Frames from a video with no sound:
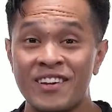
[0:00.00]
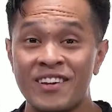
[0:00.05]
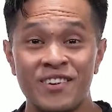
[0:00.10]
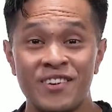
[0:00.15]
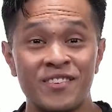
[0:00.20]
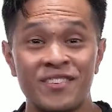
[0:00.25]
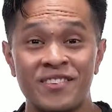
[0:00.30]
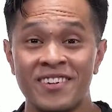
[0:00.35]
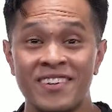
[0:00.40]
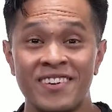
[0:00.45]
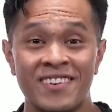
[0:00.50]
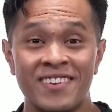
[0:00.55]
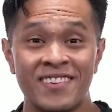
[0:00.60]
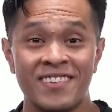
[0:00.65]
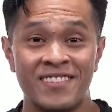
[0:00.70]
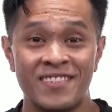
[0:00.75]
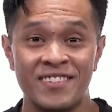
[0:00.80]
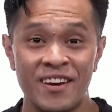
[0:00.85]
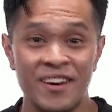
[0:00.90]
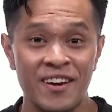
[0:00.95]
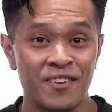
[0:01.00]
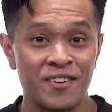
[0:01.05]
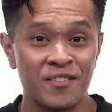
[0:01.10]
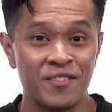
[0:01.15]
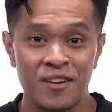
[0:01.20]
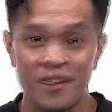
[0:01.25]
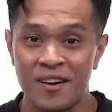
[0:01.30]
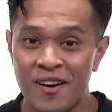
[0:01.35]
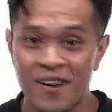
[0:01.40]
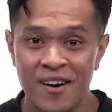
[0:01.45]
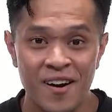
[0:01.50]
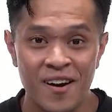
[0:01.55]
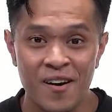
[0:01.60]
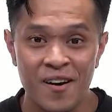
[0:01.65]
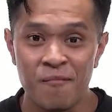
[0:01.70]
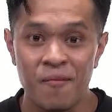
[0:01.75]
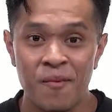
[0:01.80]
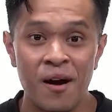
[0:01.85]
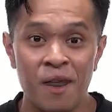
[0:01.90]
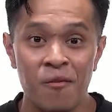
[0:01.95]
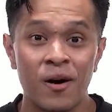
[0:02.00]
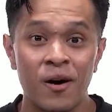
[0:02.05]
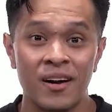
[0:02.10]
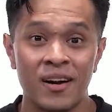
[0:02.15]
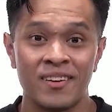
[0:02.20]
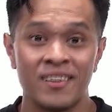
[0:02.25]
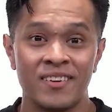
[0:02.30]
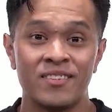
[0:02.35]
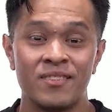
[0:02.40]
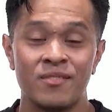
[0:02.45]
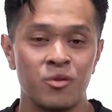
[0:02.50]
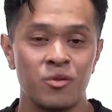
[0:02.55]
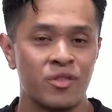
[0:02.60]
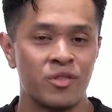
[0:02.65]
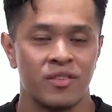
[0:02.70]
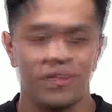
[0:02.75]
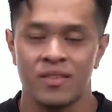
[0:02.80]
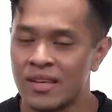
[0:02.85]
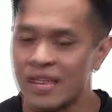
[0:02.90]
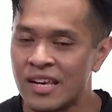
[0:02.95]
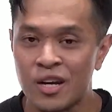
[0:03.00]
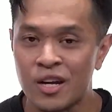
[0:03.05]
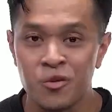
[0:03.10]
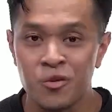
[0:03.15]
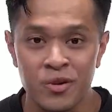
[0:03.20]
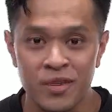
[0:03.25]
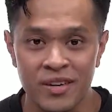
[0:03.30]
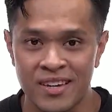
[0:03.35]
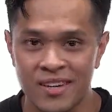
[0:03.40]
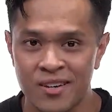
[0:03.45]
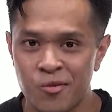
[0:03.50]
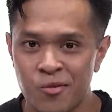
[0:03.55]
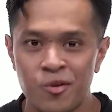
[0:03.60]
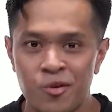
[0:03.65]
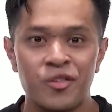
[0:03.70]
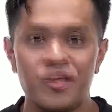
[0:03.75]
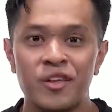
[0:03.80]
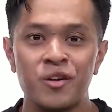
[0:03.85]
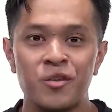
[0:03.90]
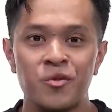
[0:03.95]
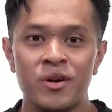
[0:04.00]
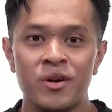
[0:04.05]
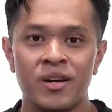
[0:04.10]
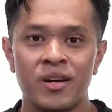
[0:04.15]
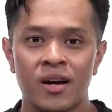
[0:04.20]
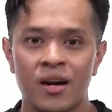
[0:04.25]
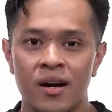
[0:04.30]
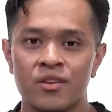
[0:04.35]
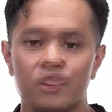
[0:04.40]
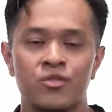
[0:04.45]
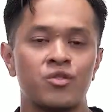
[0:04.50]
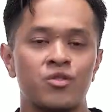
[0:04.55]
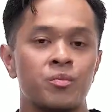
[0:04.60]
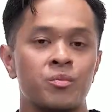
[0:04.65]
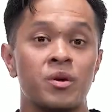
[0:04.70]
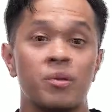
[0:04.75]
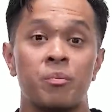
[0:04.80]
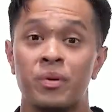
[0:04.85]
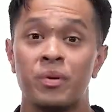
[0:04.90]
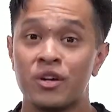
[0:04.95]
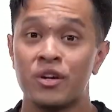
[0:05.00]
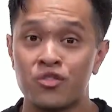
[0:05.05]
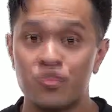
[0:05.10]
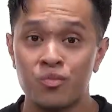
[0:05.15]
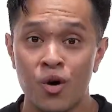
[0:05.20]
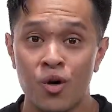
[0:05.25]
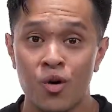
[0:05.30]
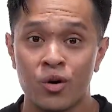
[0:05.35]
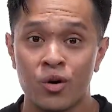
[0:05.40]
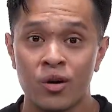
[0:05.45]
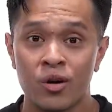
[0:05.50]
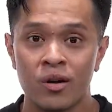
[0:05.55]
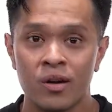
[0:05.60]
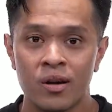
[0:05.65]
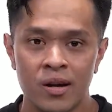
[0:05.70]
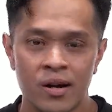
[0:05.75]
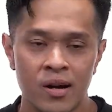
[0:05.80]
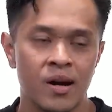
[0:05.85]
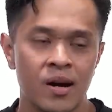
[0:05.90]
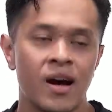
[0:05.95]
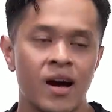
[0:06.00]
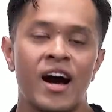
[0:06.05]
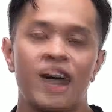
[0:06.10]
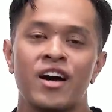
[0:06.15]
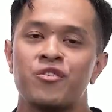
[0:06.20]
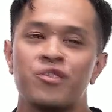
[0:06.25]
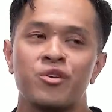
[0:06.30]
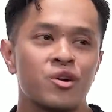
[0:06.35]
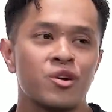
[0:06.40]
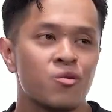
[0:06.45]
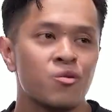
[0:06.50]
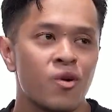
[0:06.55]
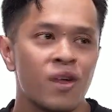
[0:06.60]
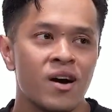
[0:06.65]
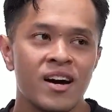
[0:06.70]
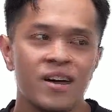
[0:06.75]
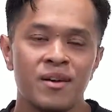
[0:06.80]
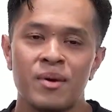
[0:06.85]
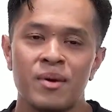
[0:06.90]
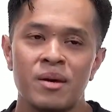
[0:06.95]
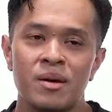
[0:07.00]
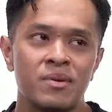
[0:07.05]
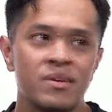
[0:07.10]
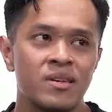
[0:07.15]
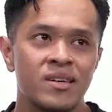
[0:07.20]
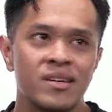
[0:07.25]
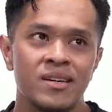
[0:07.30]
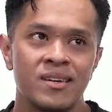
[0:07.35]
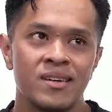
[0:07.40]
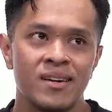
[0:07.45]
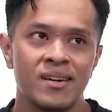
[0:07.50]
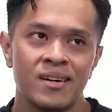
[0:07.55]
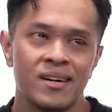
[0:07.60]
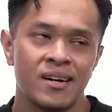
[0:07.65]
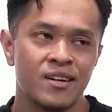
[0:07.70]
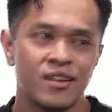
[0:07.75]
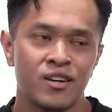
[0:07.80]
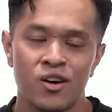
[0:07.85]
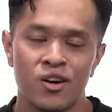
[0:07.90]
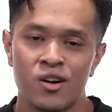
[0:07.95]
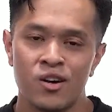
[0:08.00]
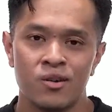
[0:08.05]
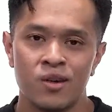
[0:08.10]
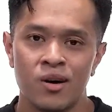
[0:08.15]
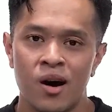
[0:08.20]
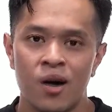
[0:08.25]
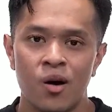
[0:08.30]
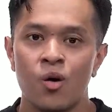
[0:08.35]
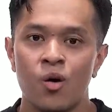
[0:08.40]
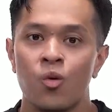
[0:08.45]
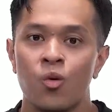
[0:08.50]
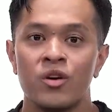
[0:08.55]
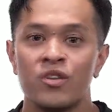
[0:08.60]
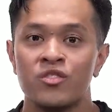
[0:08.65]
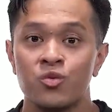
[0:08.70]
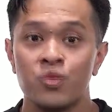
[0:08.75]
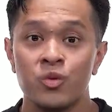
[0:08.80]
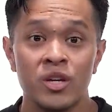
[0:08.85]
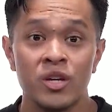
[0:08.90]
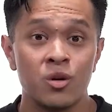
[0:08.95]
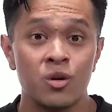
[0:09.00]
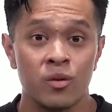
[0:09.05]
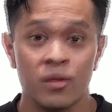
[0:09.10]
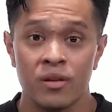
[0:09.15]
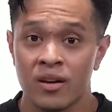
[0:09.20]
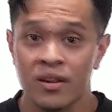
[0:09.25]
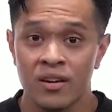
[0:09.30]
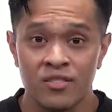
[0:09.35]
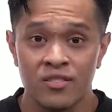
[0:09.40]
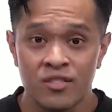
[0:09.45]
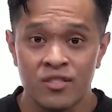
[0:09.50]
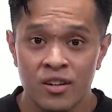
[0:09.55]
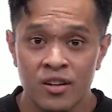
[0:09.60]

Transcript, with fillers: Your Teeth has changed my whiteness within a week. Within a week, I used to be a big smoker. I drink wine maybe, I don't know, once a week with a nice